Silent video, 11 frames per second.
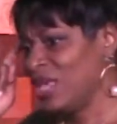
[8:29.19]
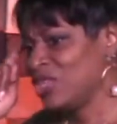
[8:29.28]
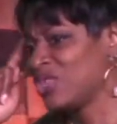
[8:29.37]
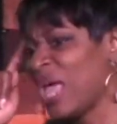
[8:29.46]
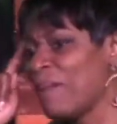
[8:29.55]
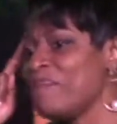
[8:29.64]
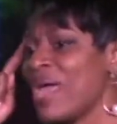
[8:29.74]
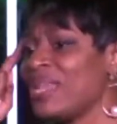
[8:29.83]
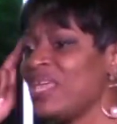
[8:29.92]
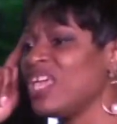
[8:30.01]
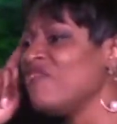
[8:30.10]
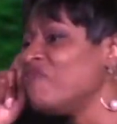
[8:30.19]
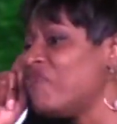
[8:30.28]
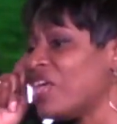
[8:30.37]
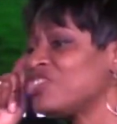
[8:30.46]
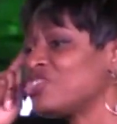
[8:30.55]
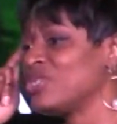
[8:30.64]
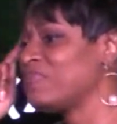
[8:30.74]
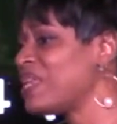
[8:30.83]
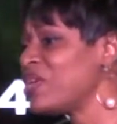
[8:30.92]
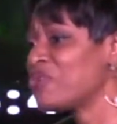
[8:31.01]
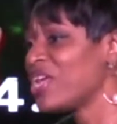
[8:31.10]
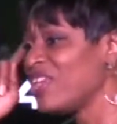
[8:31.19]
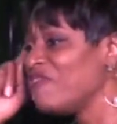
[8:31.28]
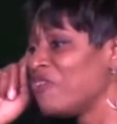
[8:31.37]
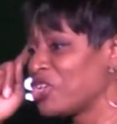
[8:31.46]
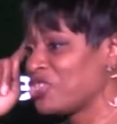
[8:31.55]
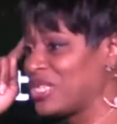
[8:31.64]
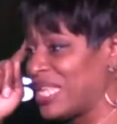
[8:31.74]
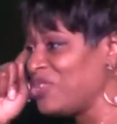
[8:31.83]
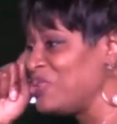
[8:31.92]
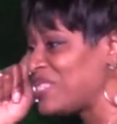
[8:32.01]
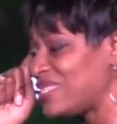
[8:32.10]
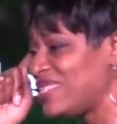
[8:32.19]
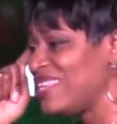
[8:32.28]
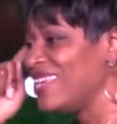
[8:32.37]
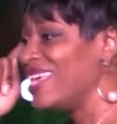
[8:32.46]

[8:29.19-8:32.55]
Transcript: So there are many inventions, many great inventions that you see